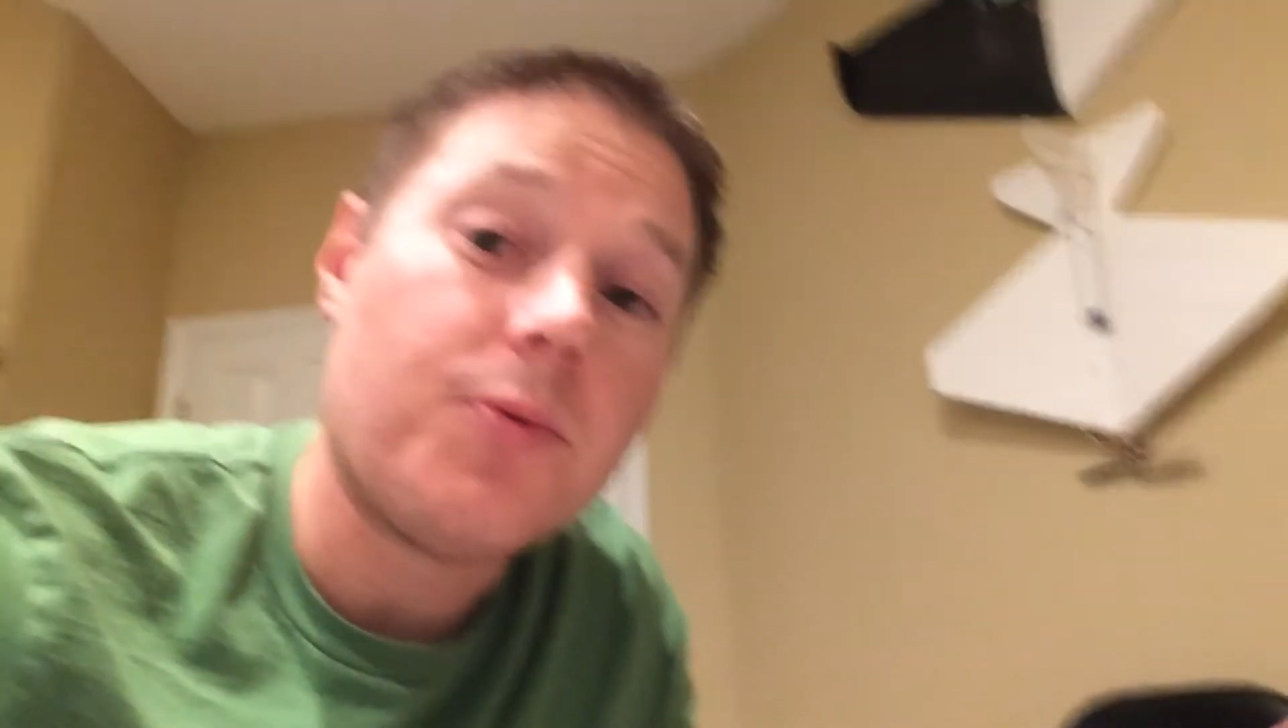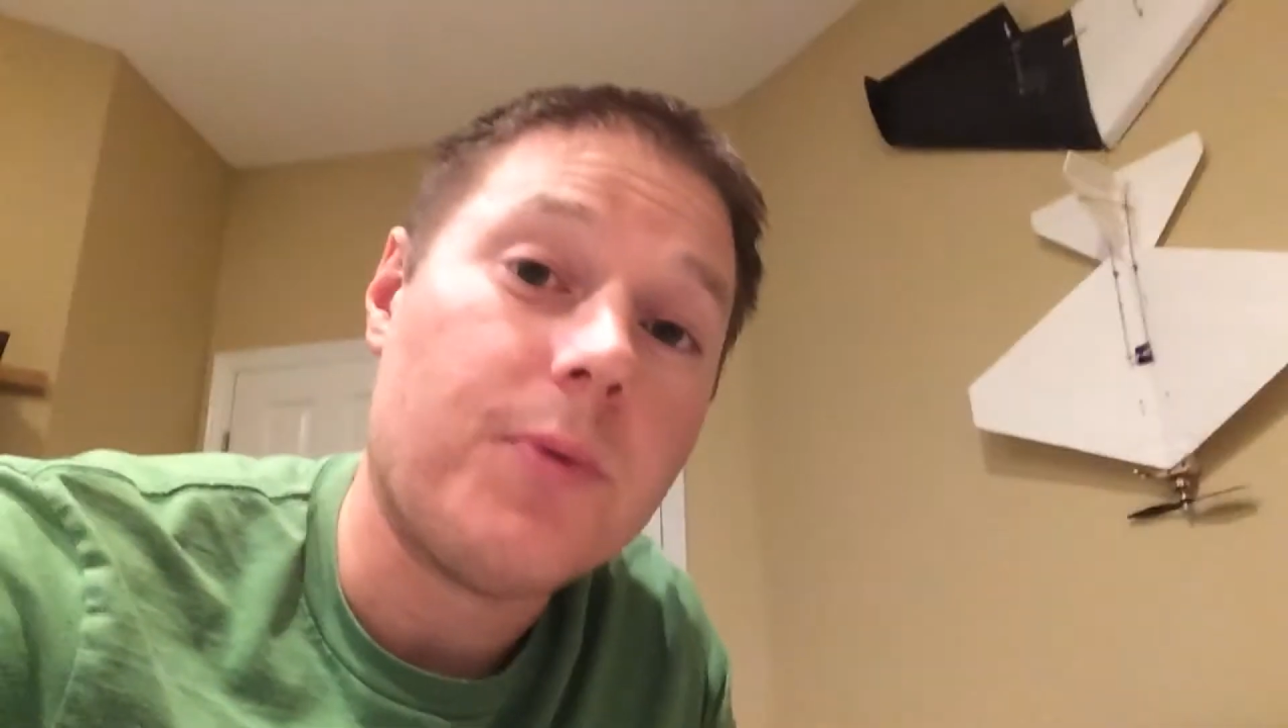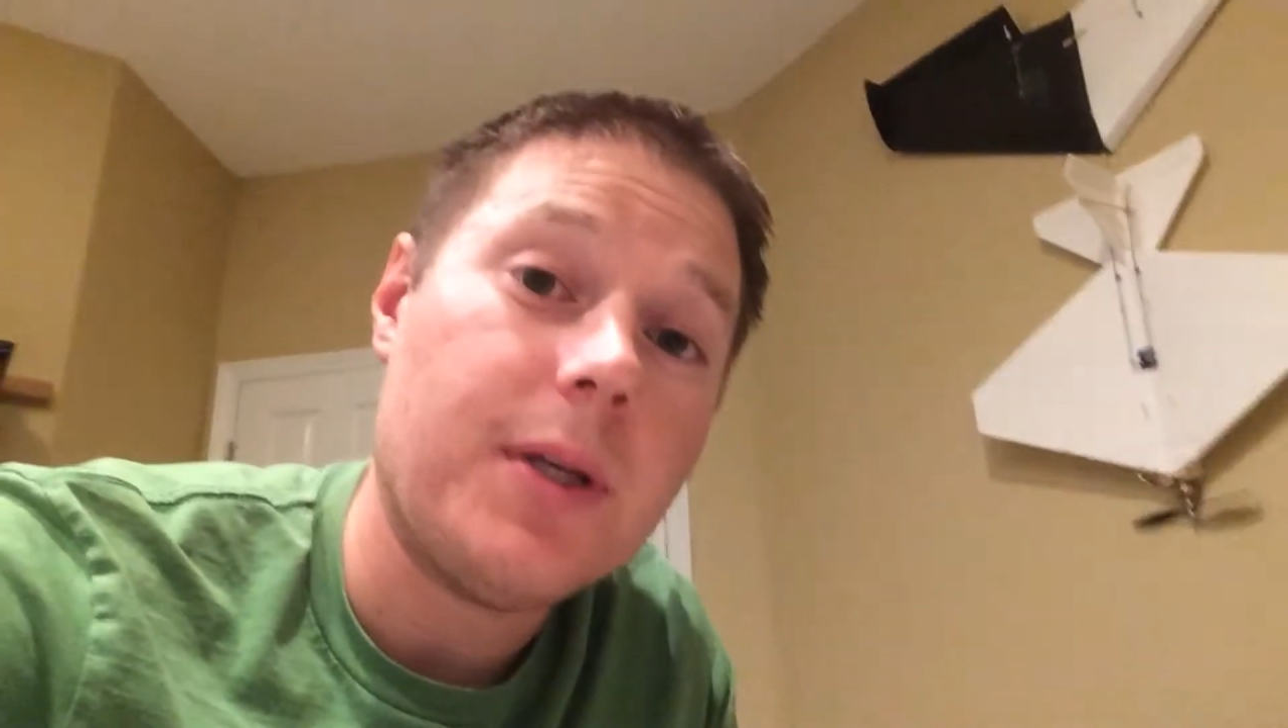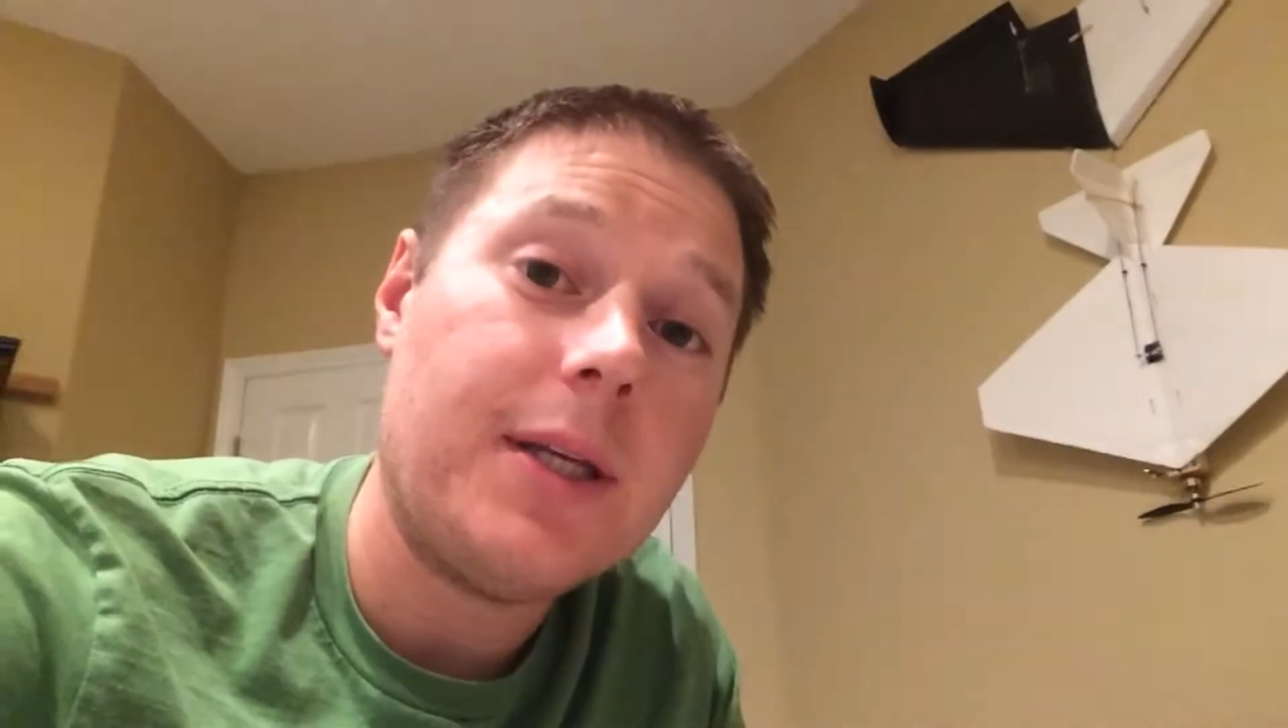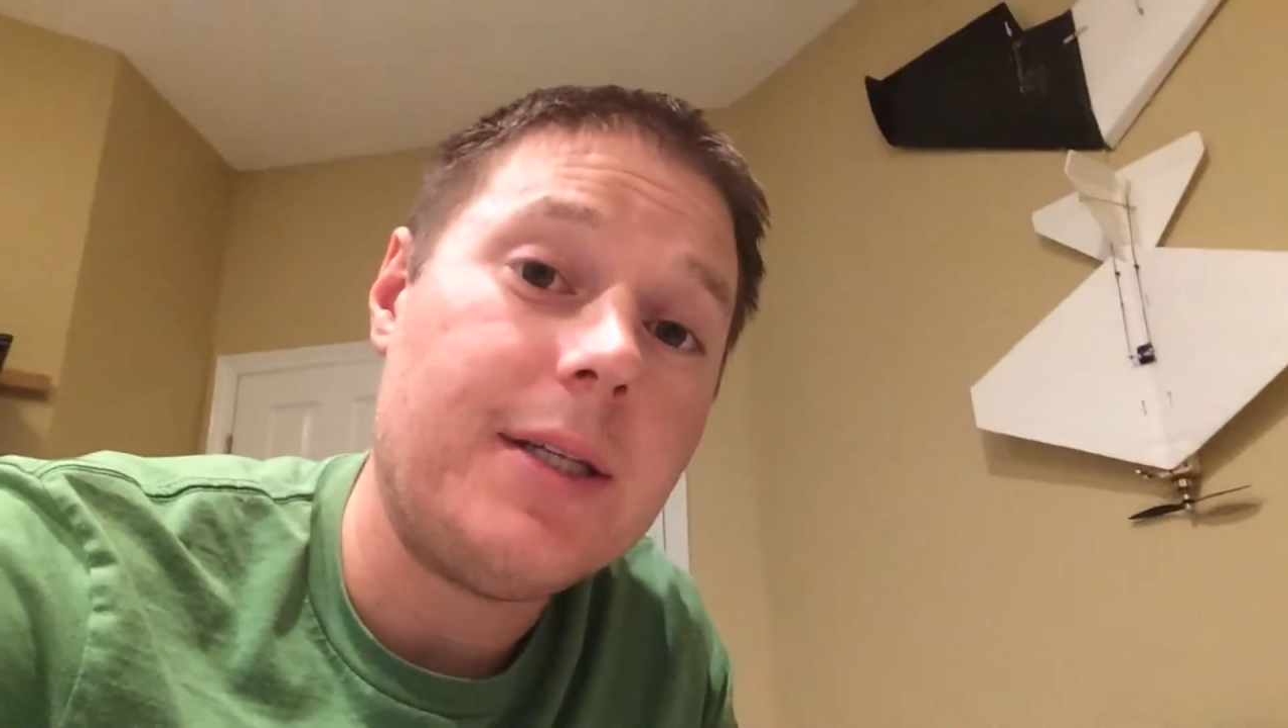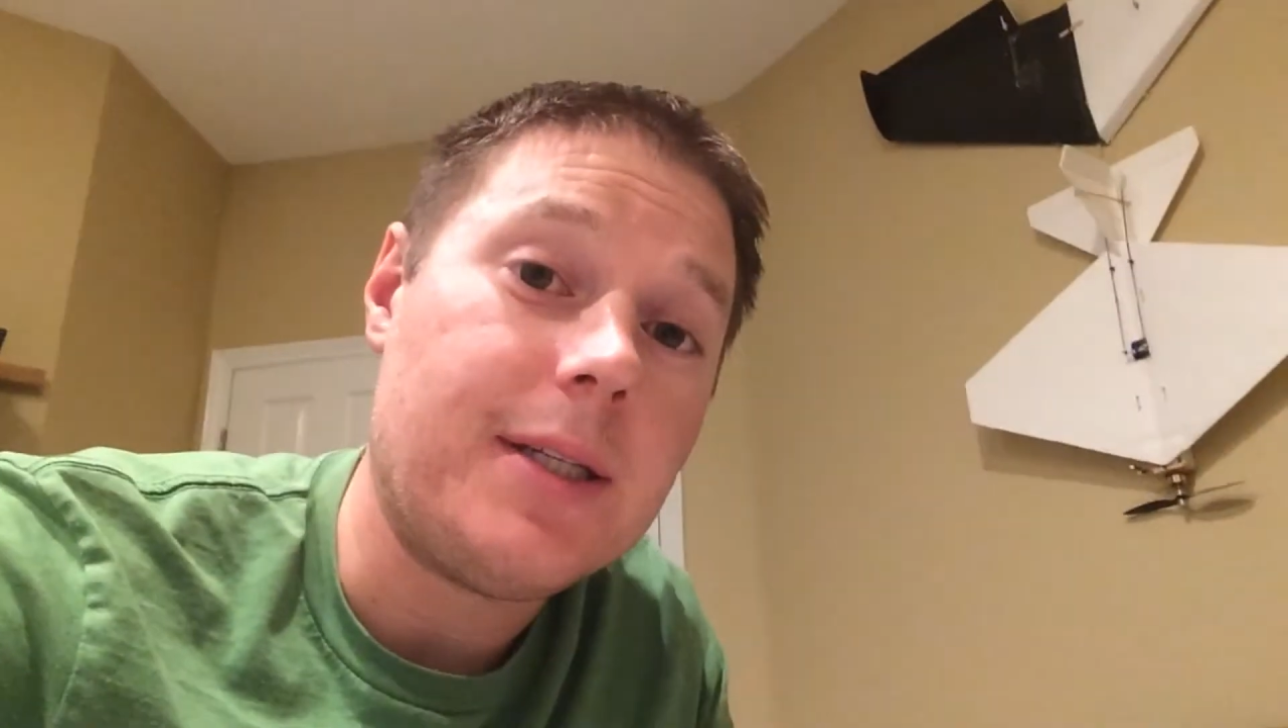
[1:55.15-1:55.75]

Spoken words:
really